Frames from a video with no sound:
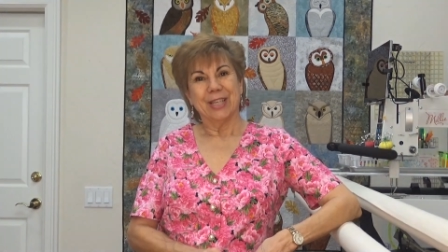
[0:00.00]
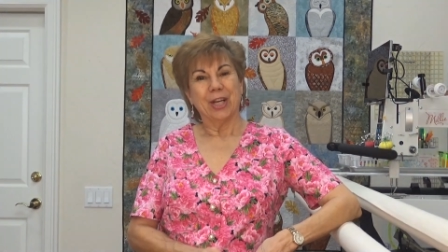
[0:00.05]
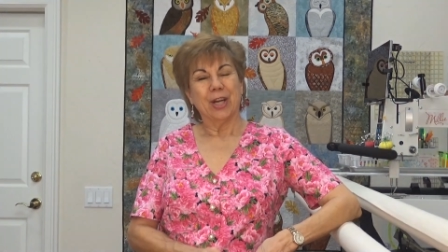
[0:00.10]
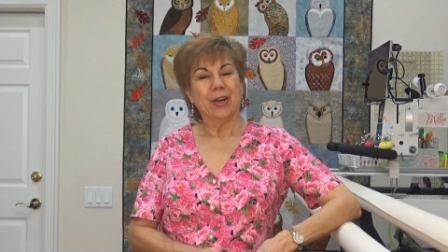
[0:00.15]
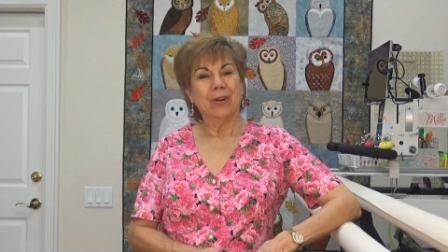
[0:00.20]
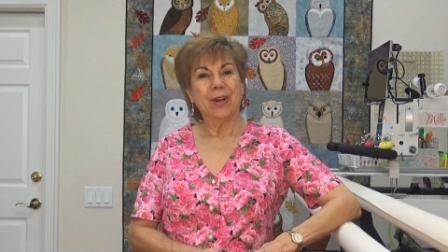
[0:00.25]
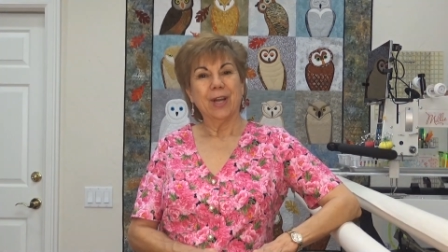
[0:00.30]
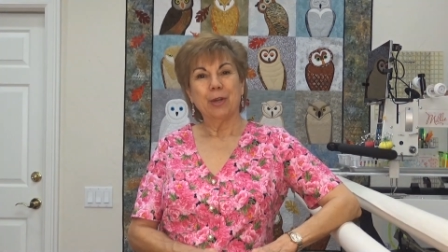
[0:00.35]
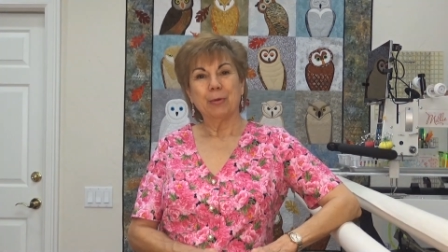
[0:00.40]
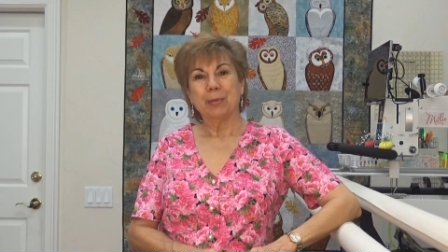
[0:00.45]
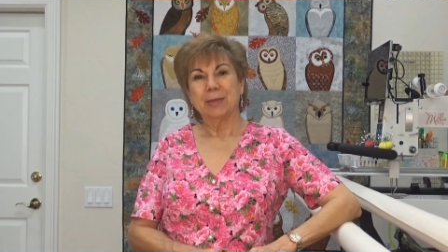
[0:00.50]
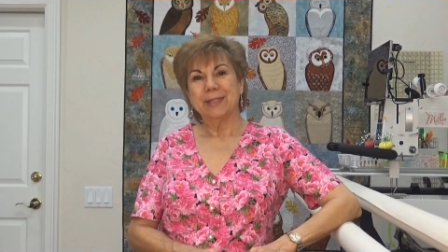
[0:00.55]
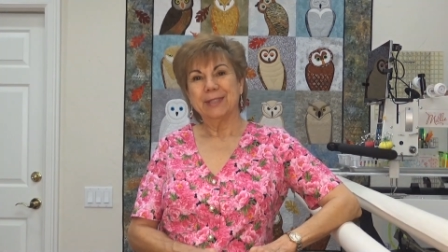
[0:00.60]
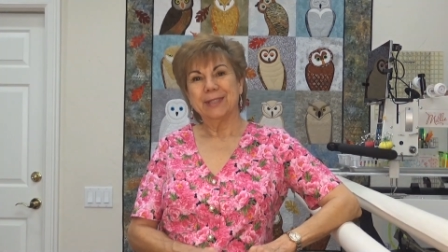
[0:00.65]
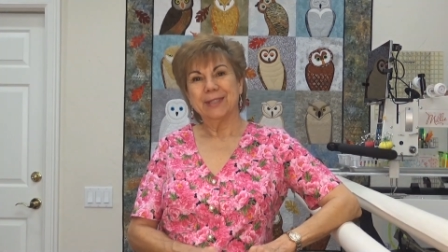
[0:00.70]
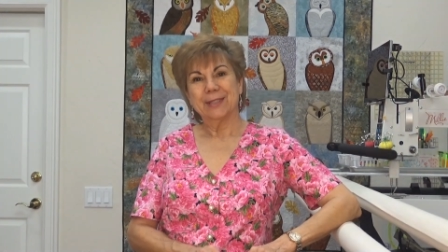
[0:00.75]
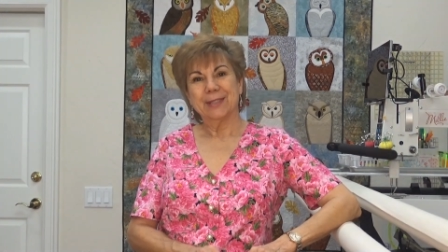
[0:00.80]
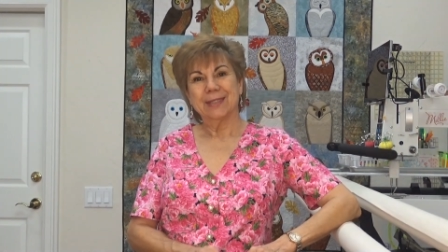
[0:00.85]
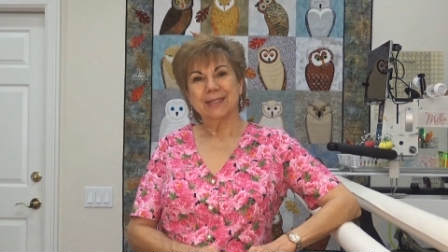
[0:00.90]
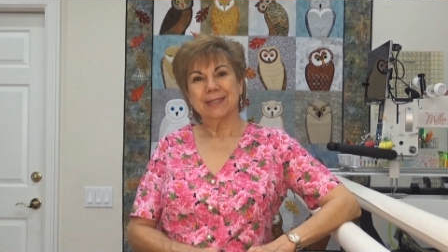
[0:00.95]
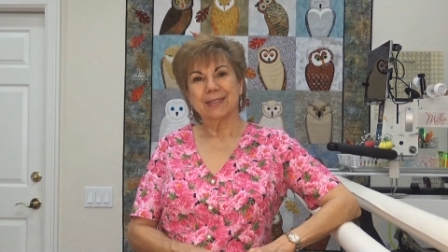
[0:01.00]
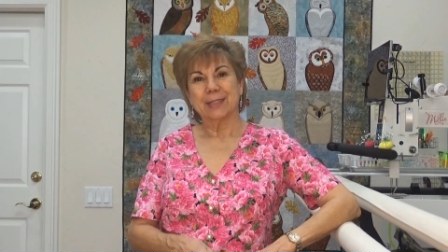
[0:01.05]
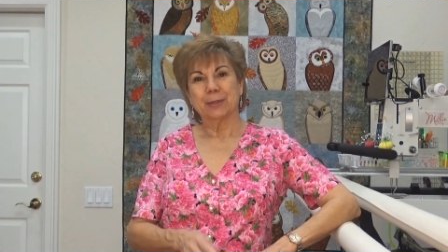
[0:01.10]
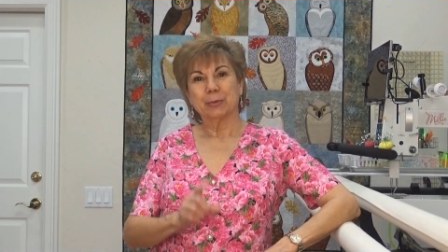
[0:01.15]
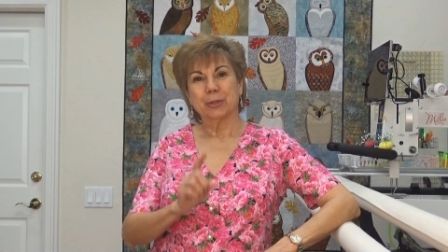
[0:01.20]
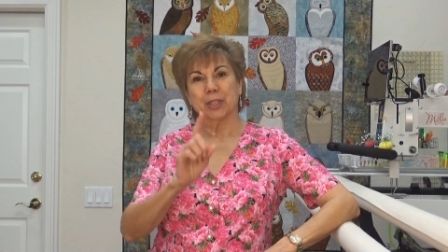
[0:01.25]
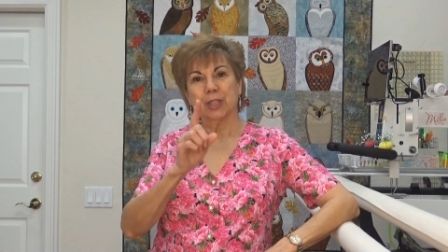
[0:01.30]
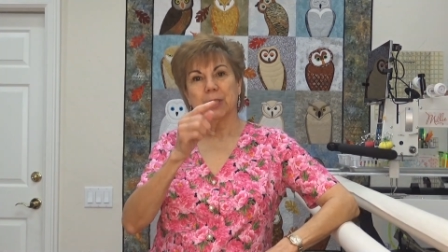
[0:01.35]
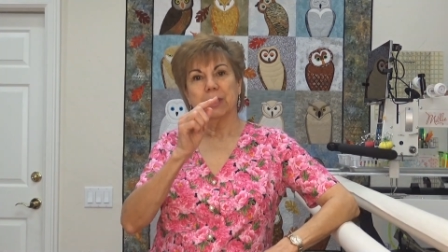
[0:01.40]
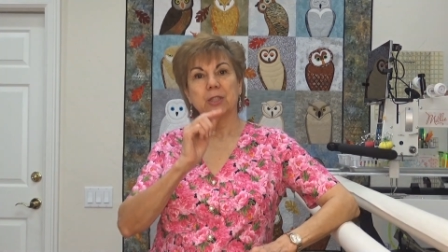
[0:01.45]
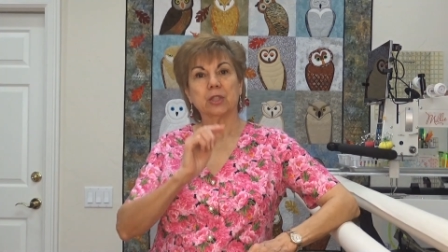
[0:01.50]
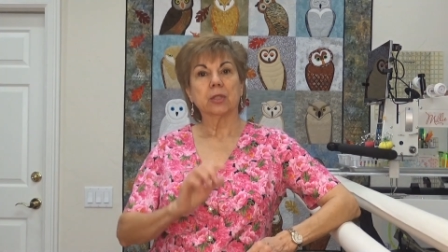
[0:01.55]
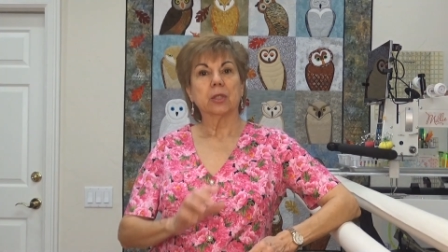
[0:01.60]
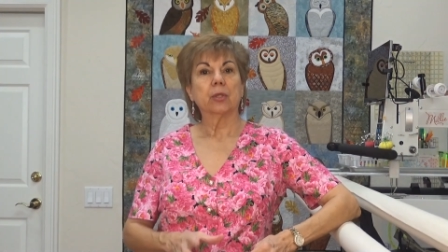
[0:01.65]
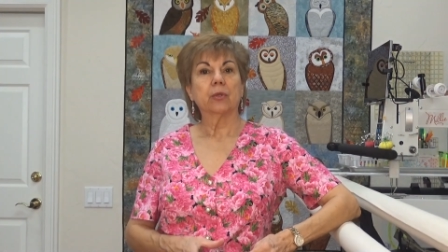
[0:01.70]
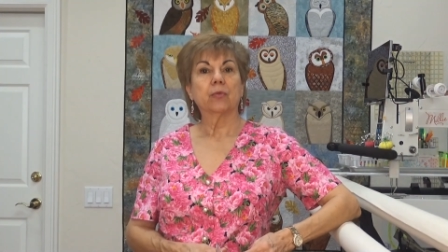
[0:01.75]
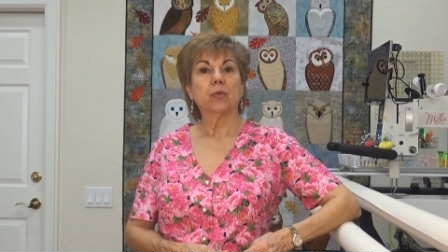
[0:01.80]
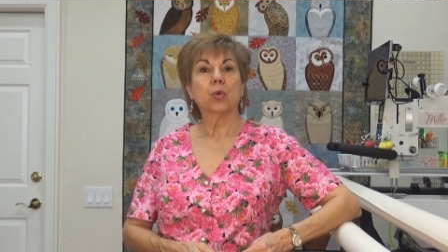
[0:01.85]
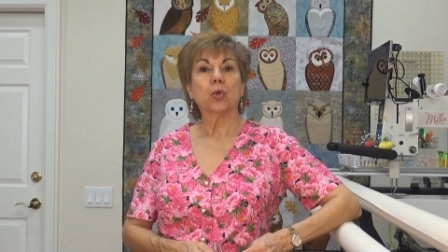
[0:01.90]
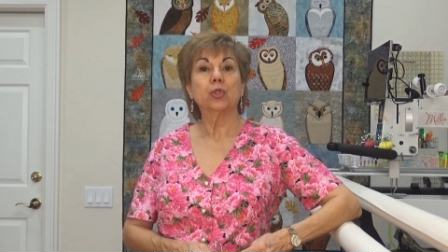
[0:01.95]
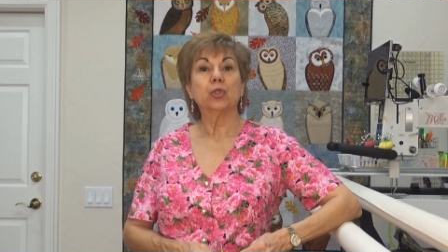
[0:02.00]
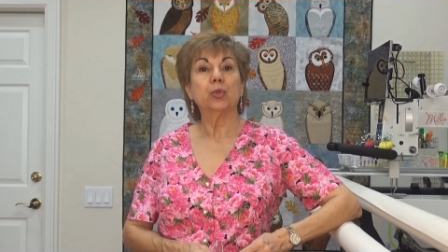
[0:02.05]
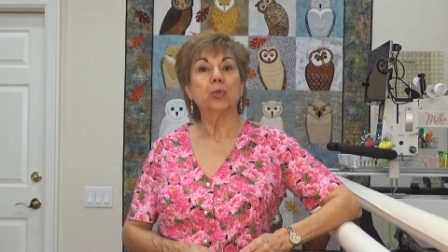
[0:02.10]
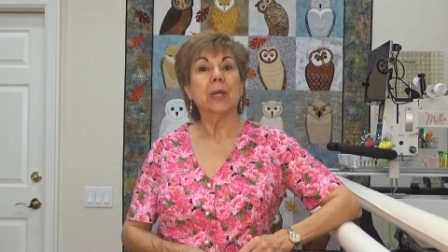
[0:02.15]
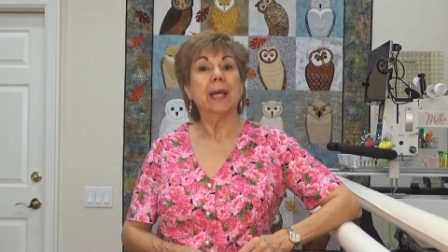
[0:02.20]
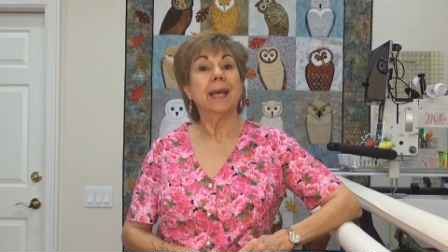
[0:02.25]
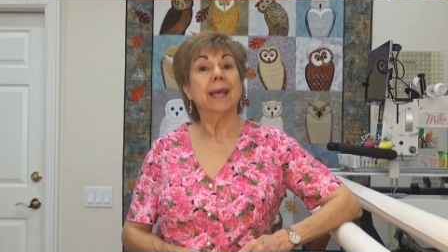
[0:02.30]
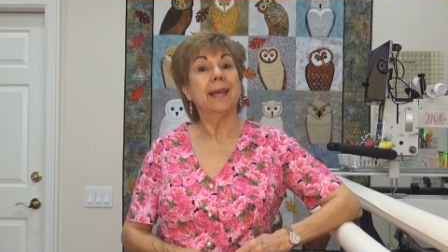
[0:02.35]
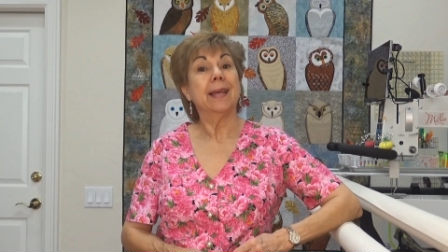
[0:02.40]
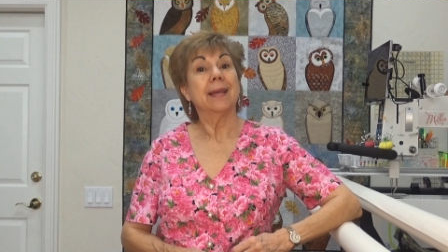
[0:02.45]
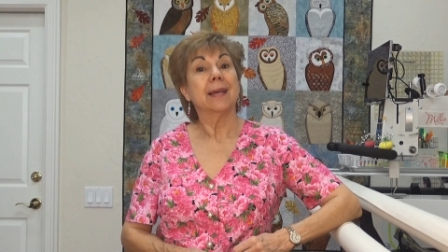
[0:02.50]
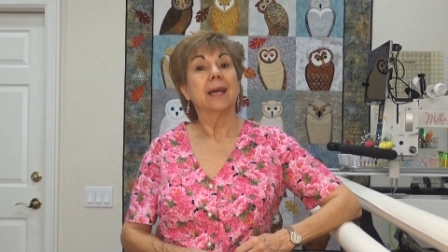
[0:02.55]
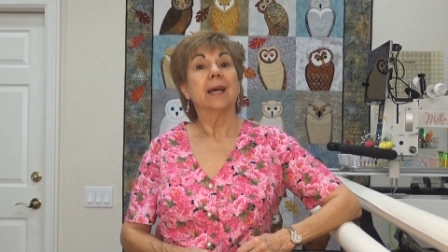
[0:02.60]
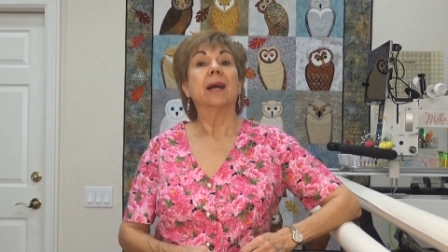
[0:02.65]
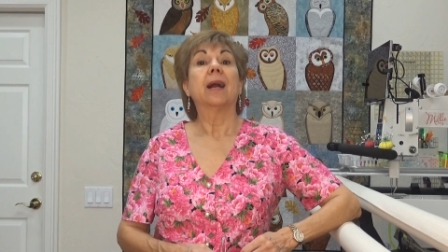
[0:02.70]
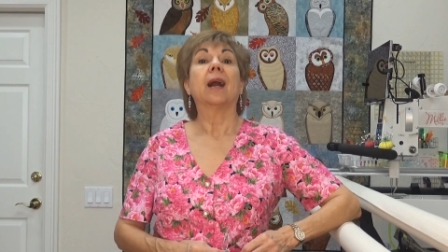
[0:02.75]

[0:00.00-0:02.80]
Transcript: All right, my dearest, I'm going to let you go for today.